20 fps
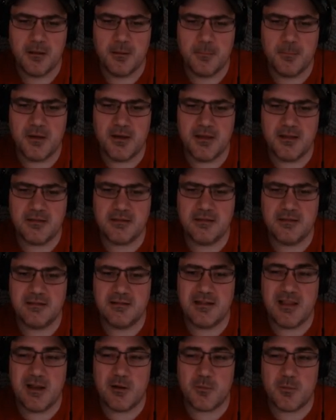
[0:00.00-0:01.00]
but
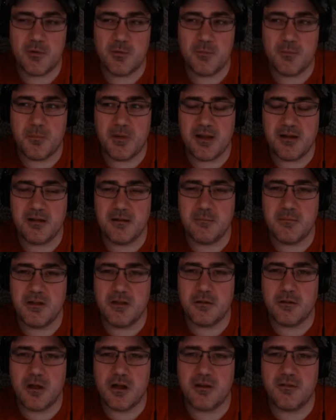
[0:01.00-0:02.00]
it reminded me
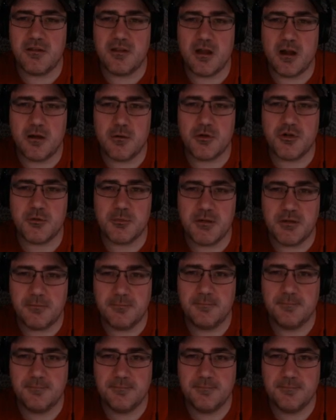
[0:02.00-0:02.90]
a lot of The Irishman.